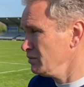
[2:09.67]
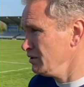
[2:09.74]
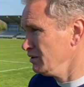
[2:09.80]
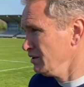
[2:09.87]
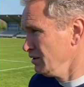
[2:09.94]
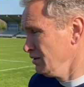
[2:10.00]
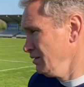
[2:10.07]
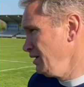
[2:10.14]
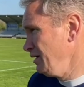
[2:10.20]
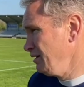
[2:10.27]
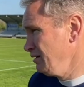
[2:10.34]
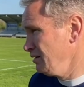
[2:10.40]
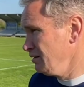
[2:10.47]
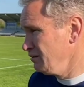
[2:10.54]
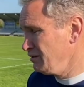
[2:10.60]
But yeah,
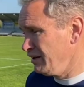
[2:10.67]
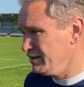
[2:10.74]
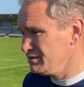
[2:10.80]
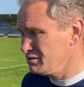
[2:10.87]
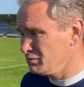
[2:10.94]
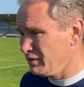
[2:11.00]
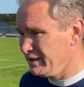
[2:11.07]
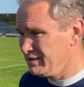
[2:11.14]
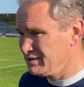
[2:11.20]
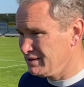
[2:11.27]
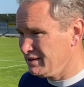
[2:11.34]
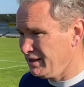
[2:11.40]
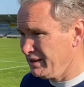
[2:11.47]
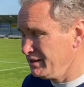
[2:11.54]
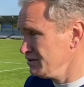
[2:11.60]
you know, Glenn's away
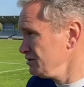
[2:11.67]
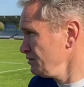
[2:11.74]
today,